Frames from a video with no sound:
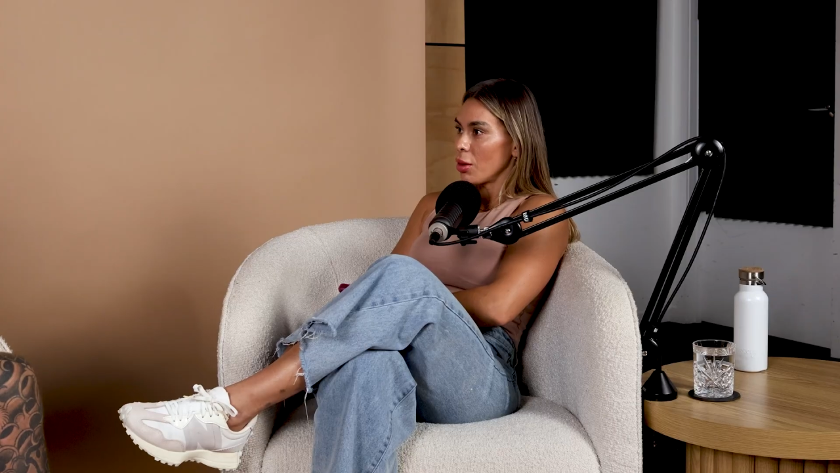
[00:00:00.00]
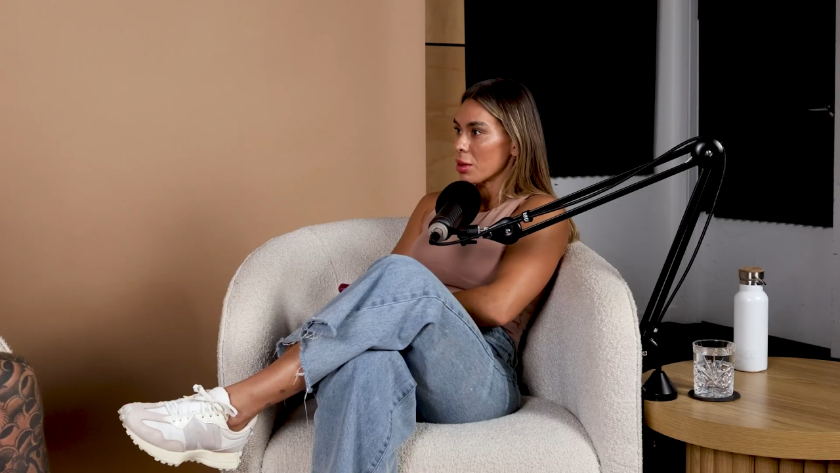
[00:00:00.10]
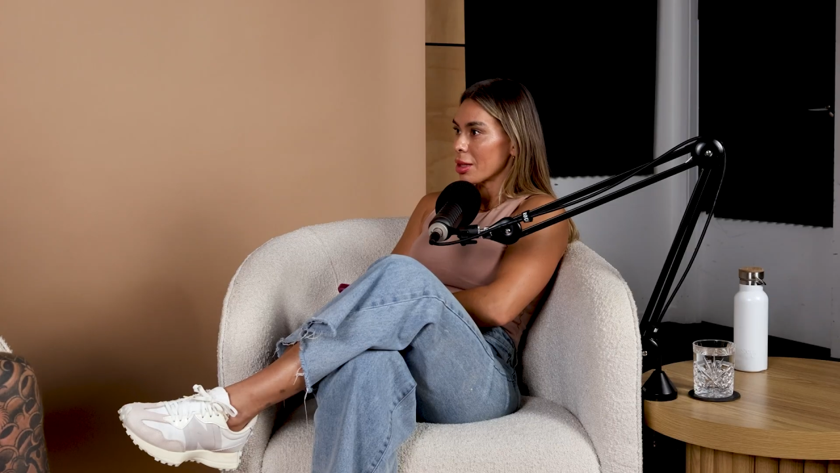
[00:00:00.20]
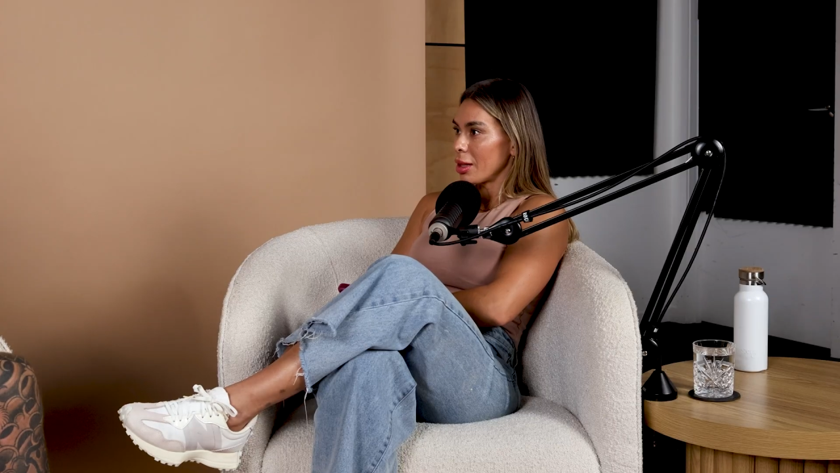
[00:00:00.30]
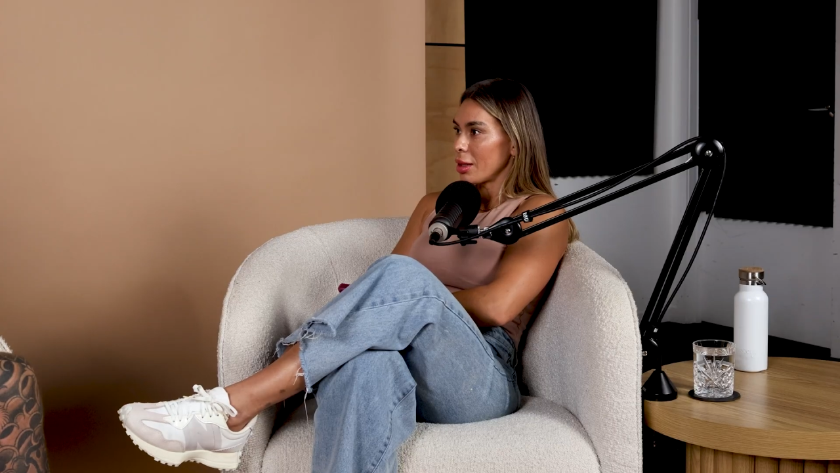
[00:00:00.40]

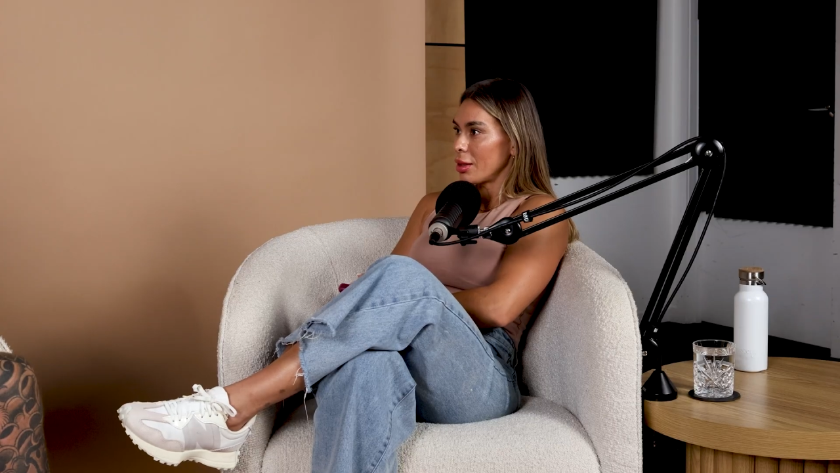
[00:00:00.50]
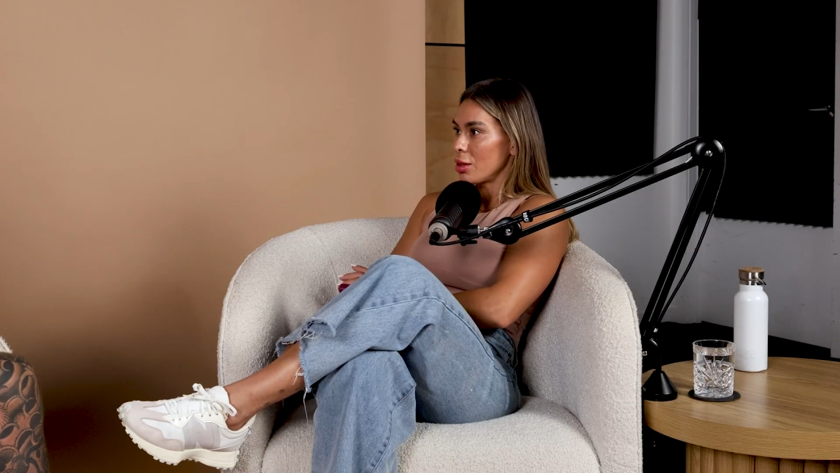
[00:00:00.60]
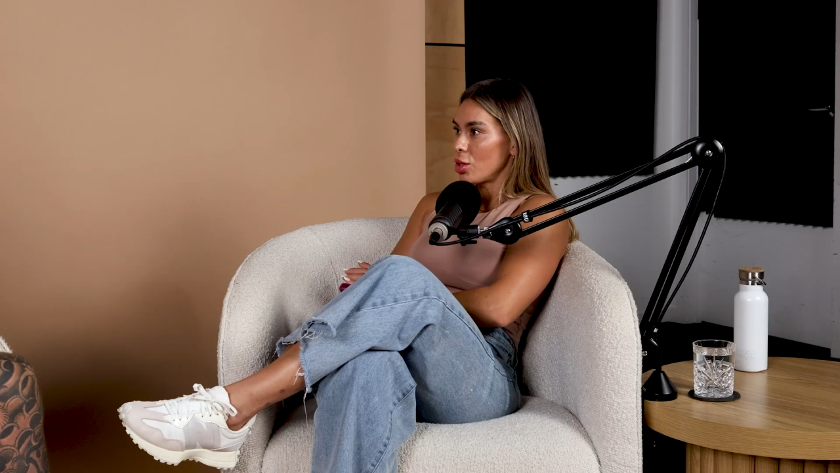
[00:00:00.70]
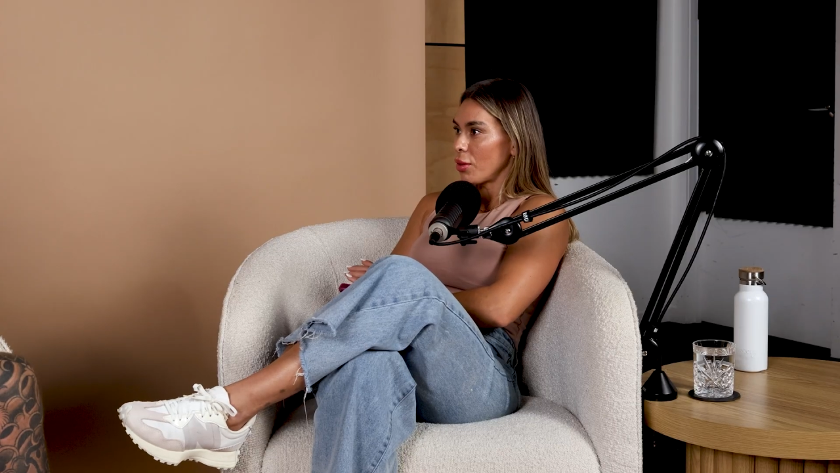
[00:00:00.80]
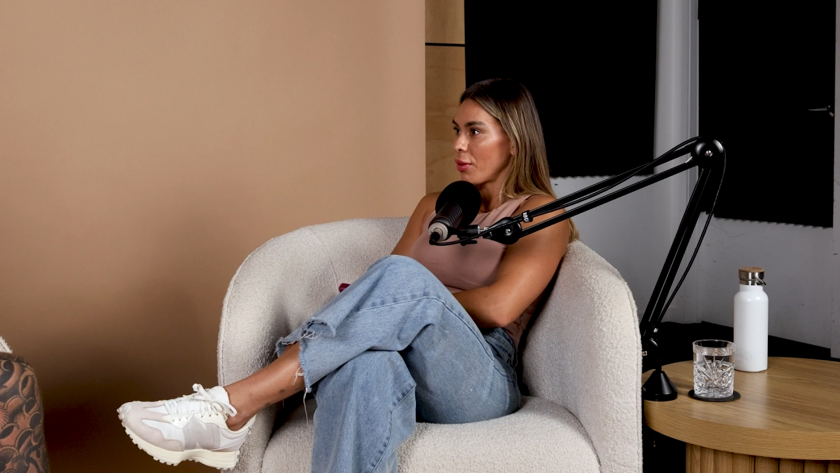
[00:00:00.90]
goes like
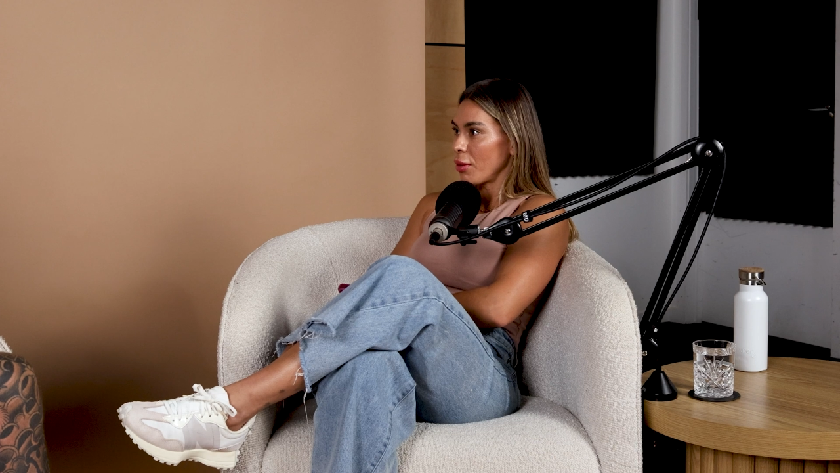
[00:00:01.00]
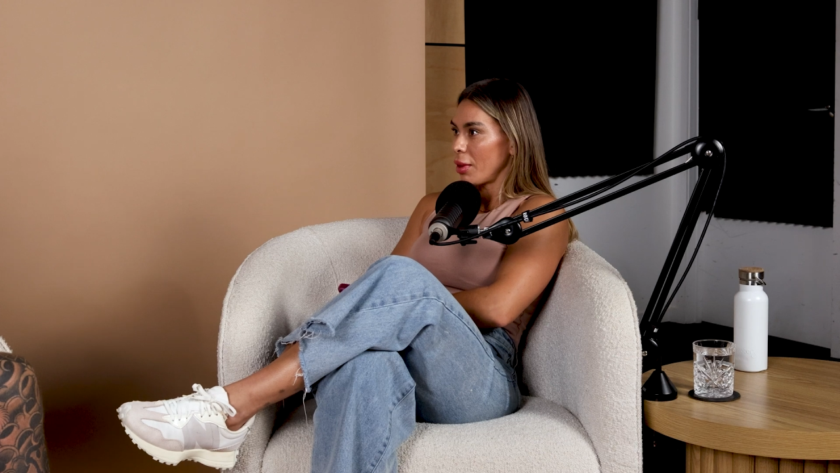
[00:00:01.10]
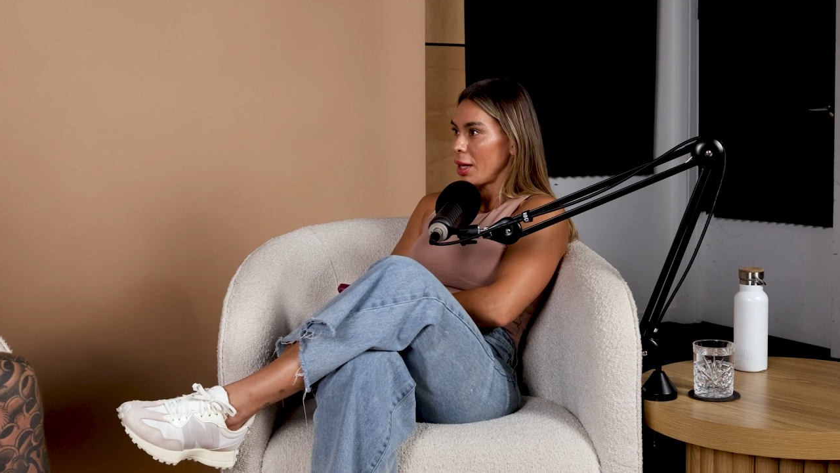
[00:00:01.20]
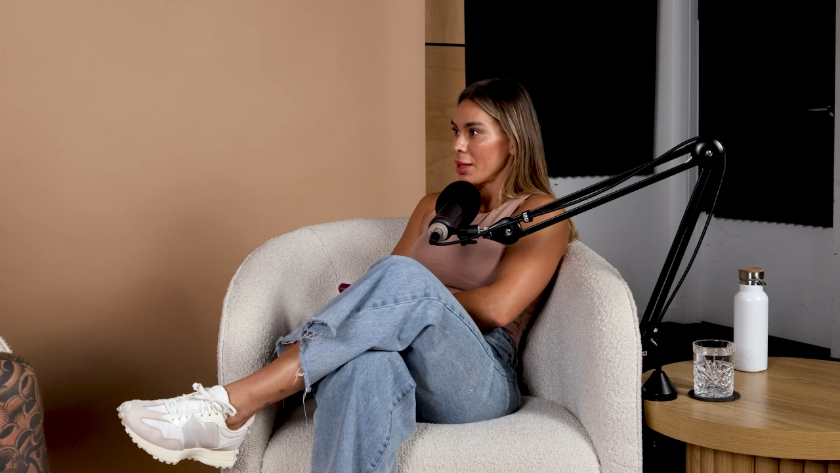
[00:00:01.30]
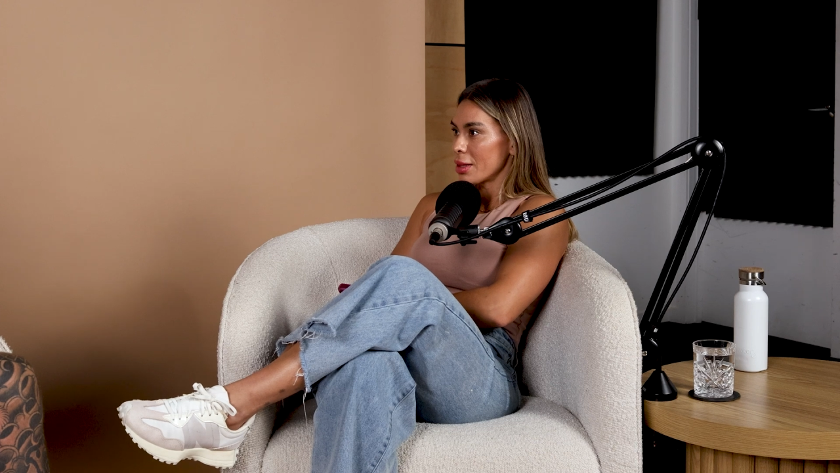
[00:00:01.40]
in different
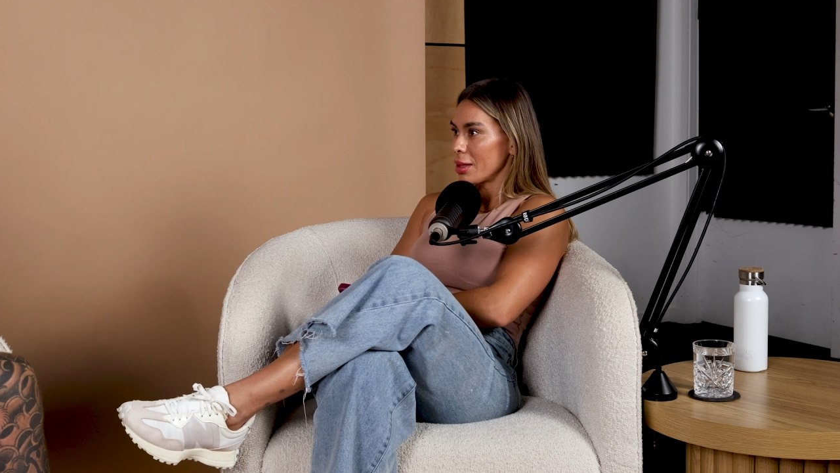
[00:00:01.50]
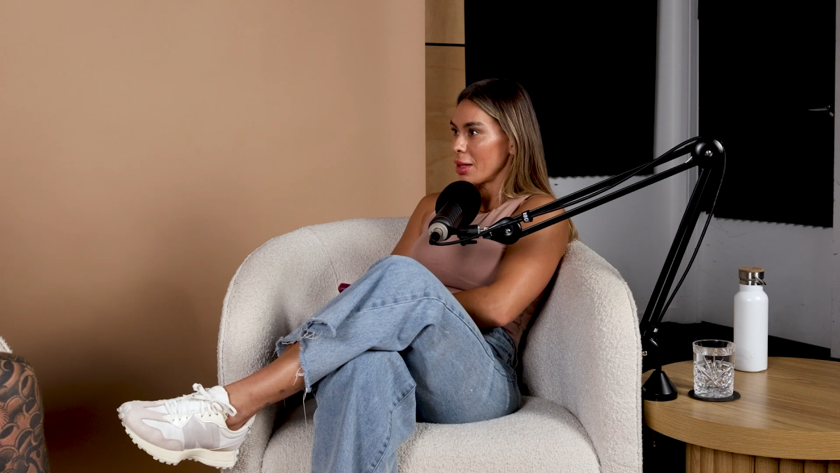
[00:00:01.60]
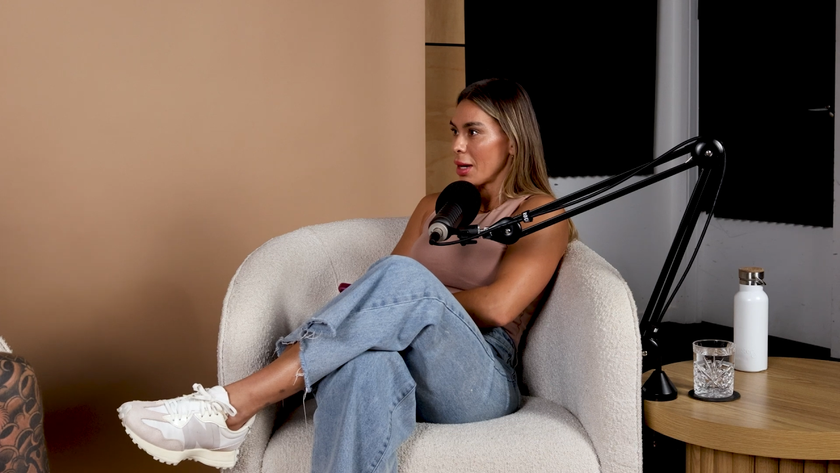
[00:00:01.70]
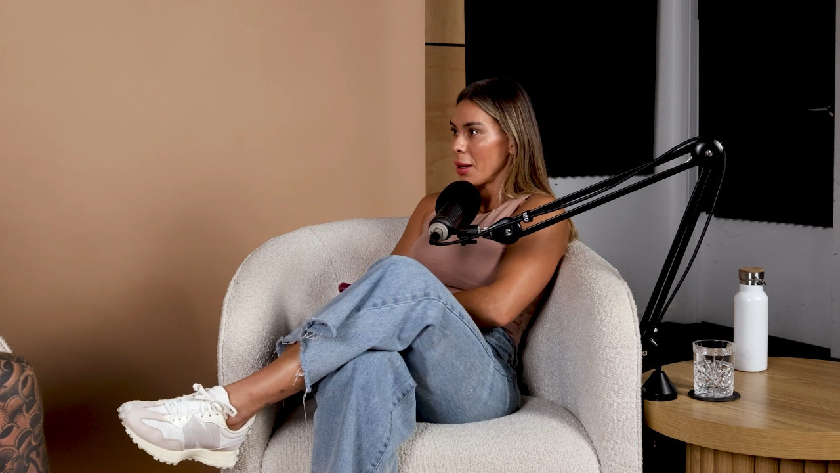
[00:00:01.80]
ways.